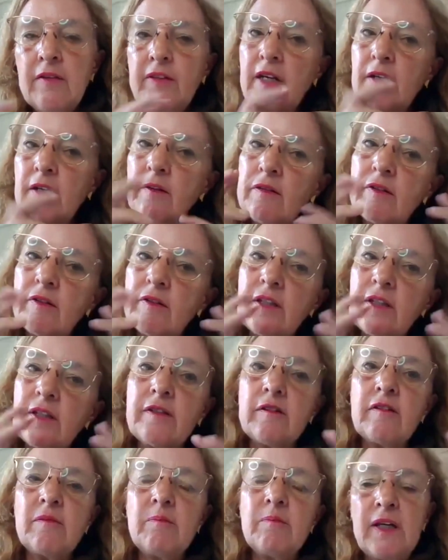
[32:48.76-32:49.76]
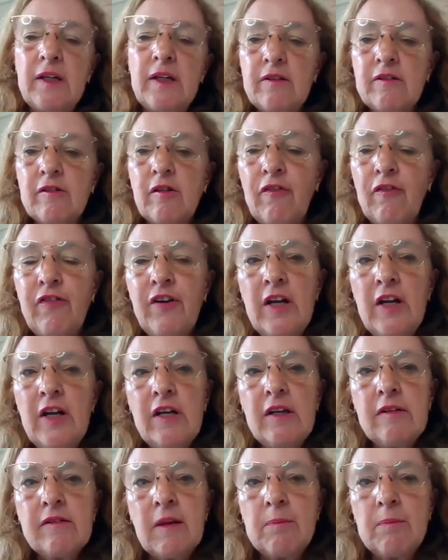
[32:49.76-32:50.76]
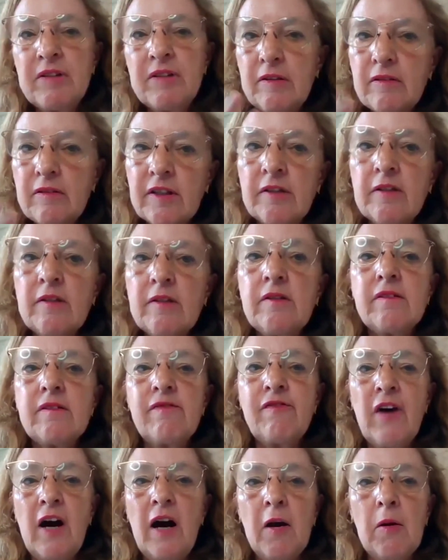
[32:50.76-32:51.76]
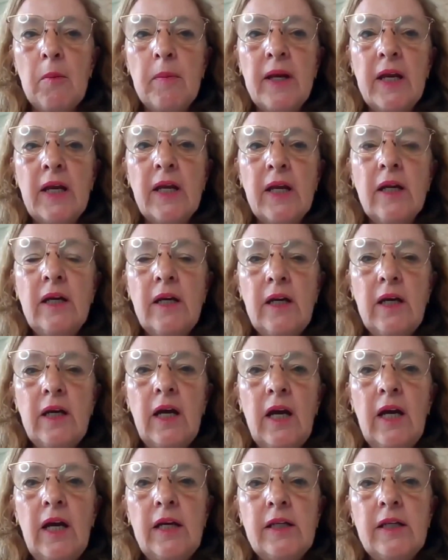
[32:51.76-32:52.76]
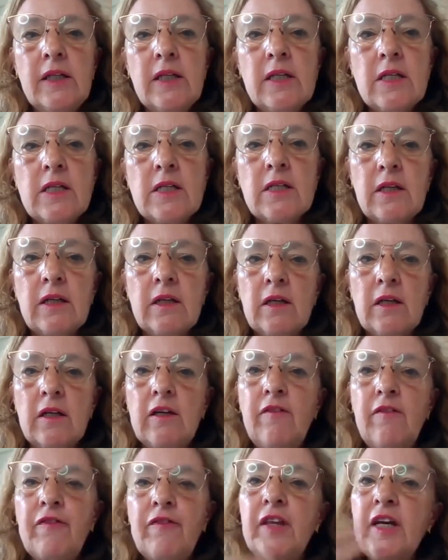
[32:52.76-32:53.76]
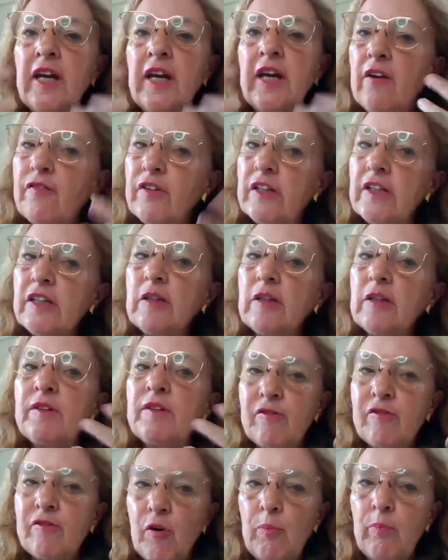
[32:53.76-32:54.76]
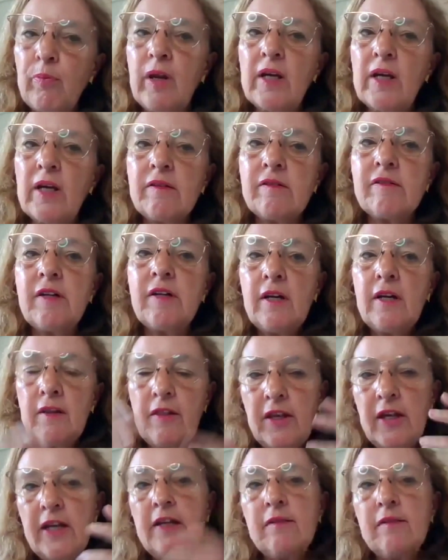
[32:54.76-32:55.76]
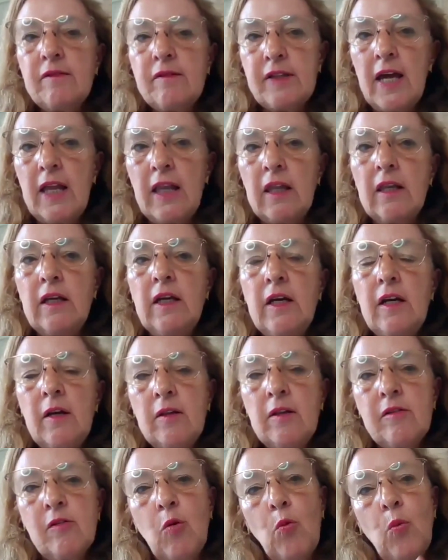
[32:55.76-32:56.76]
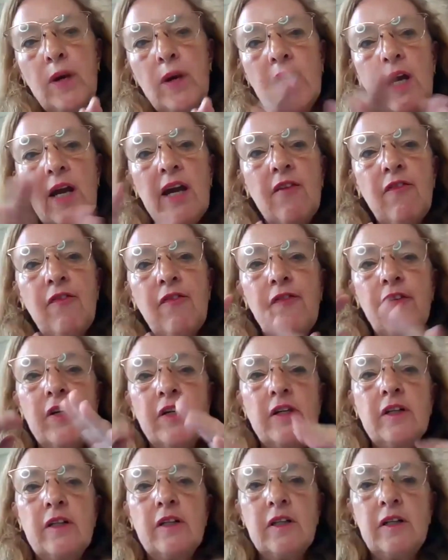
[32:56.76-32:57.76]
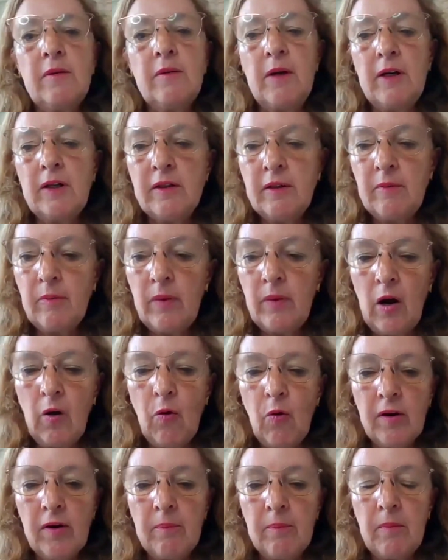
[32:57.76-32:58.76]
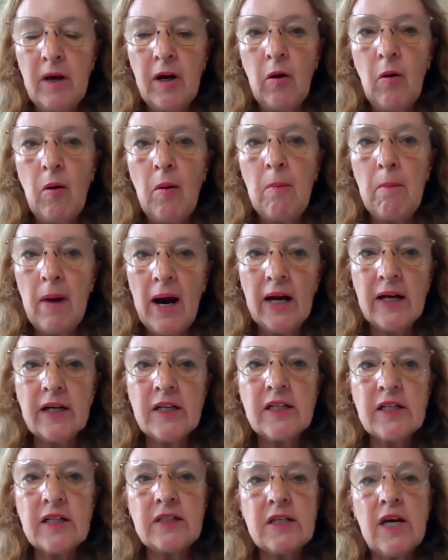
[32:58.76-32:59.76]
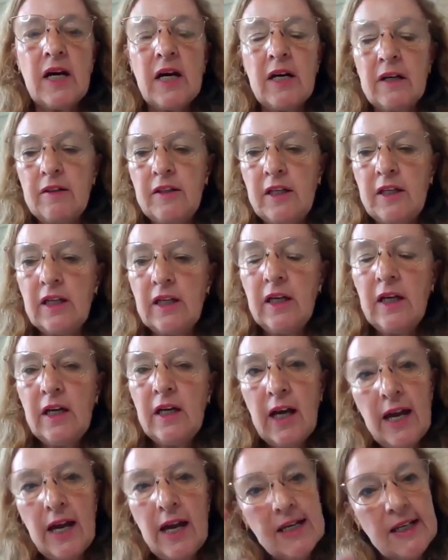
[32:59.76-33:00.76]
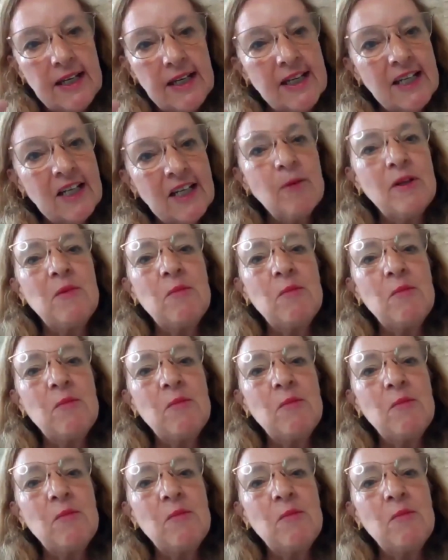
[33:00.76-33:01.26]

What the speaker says: there is still this mix of subsistence farming, and if they have a little bit surplus, they sell. So we have our market are the a little